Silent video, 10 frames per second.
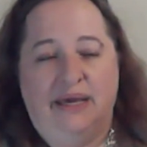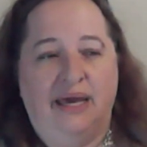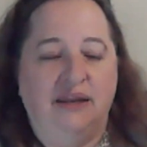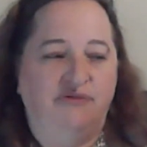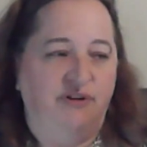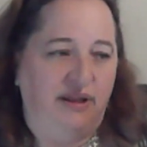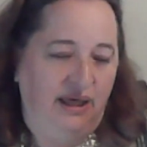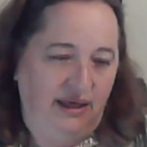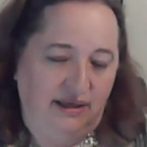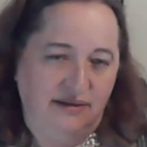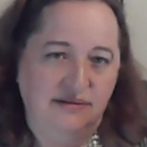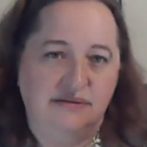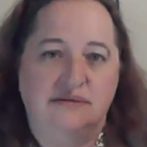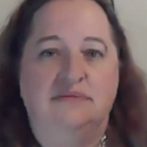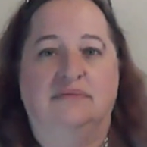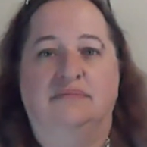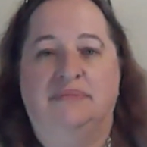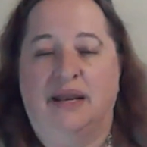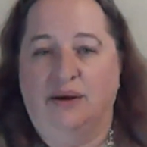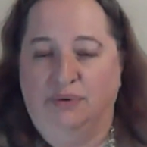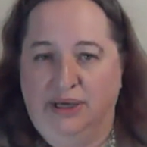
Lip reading: And if it is, then I will